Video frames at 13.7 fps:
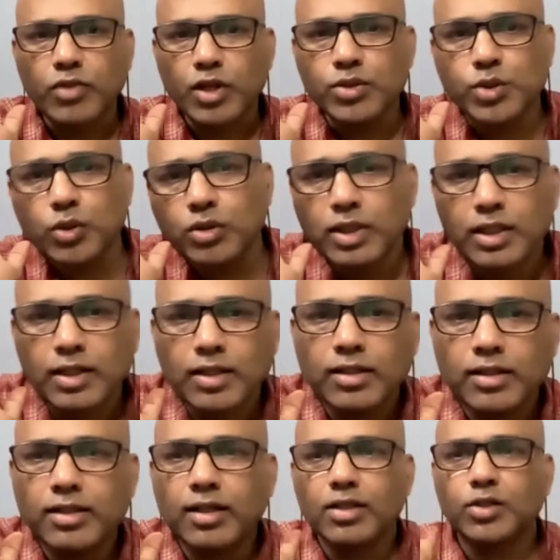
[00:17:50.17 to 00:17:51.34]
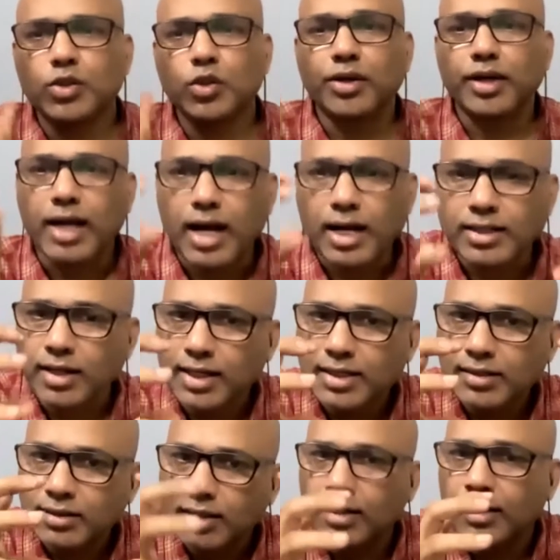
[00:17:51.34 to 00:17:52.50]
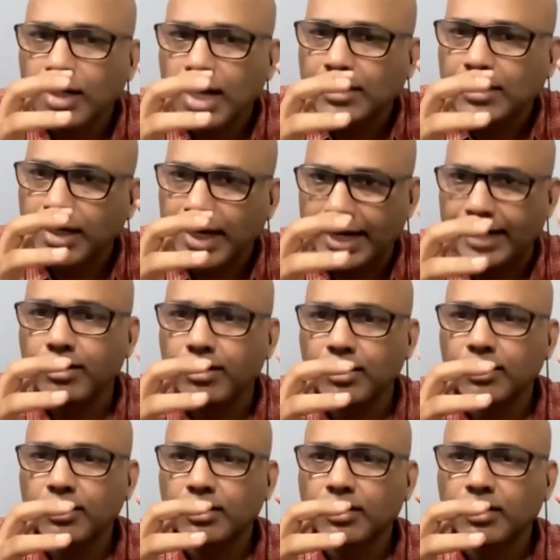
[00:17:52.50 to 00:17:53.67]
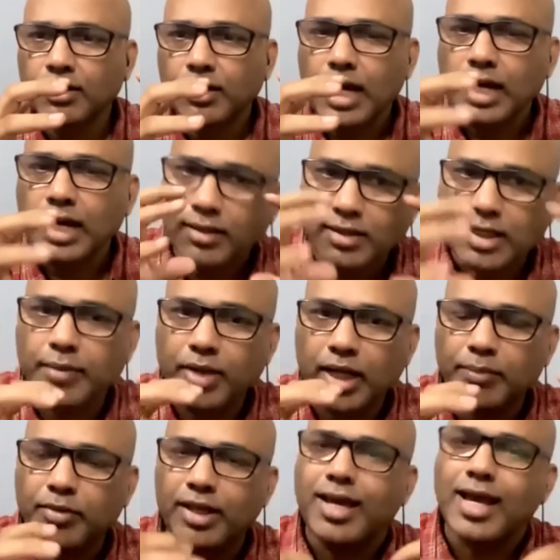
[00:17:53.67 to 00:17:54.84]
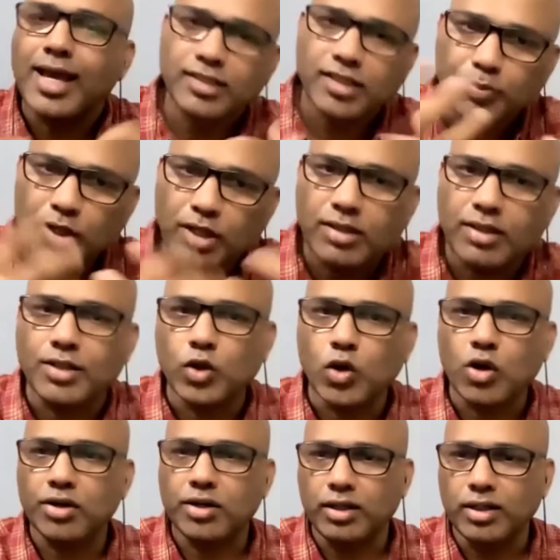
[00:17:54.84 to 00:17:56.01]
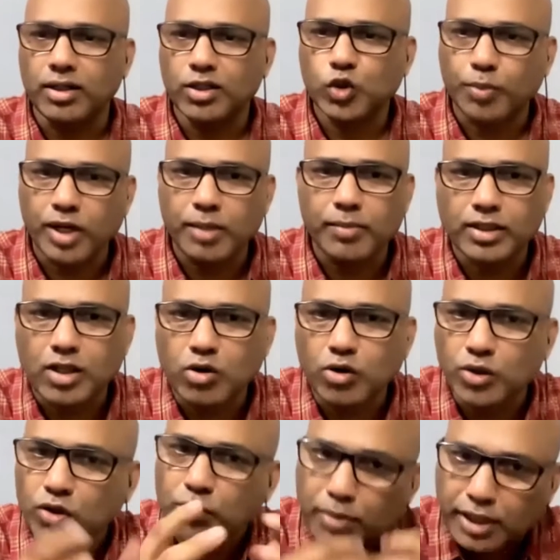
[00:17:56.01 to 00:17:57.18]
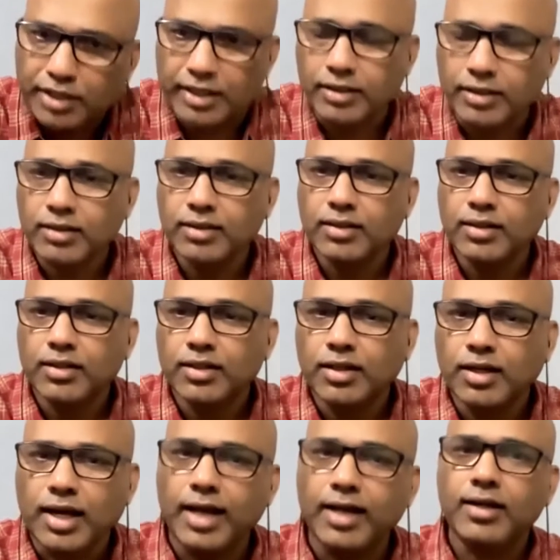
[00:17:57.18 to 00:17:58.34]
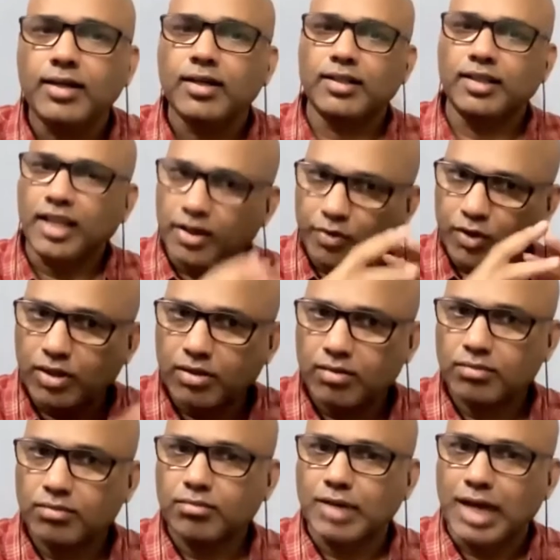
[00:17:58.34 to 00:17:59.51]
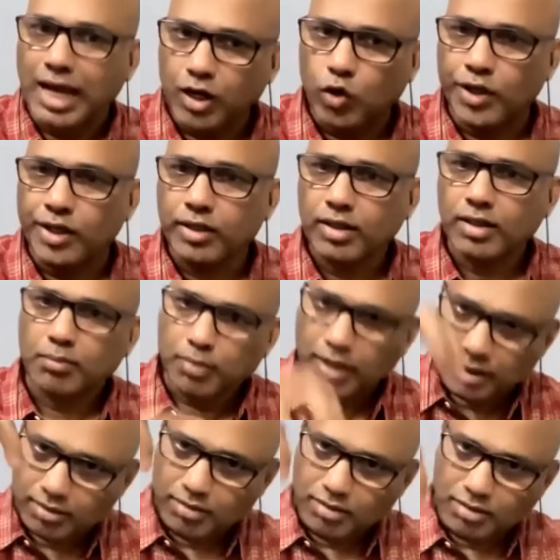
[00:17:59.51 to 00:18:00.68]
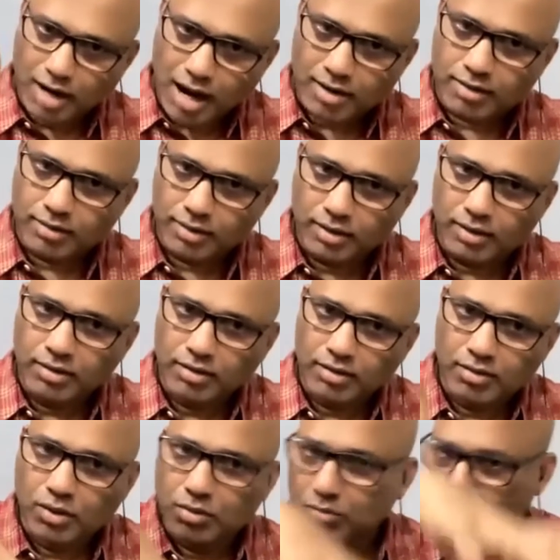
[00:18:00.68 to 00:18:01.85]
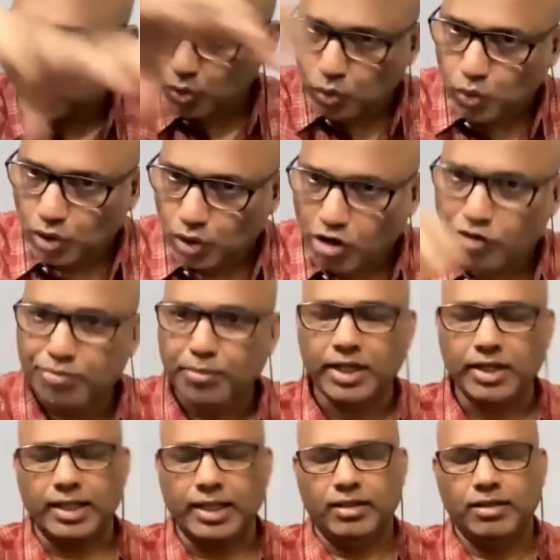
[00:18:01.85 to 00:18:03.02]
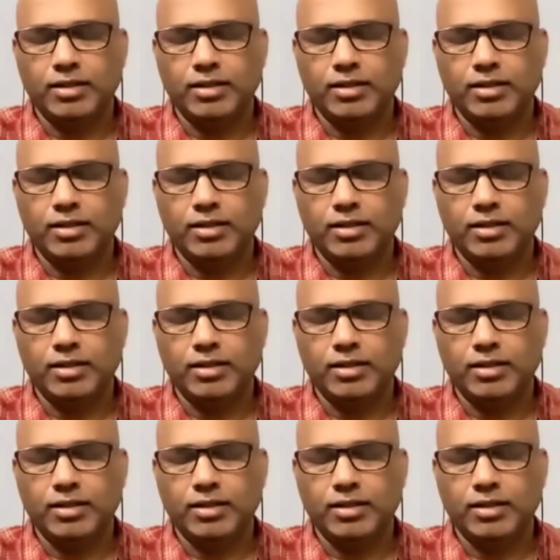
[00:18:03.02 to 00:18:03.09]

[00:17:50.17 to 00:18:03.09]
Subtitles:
So Raja is there as a head. At the same time, they accepted the authority, supreme authority of Britain, and they were allowing, but under the rule of Britain.